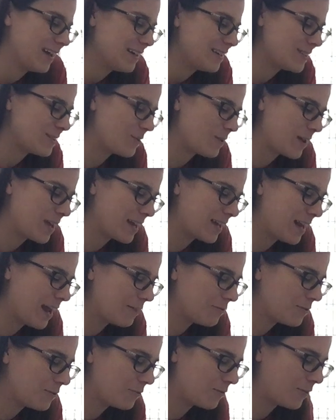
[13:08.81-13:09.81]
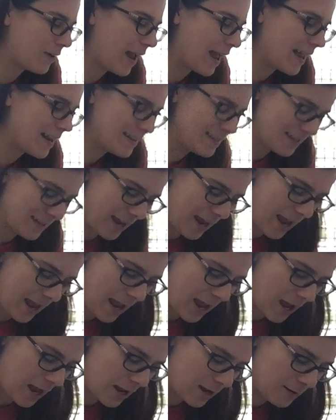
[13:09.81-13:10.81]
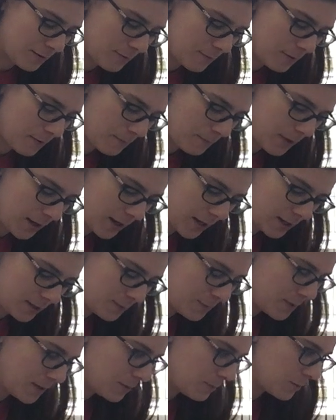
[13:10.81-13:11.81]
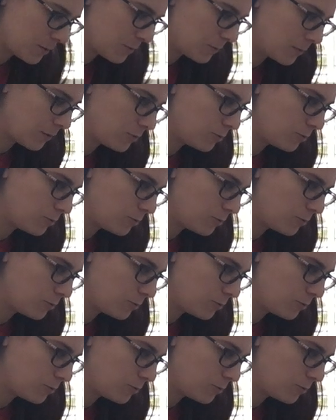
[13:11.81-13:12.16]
So he could have a friend, and my husband was a real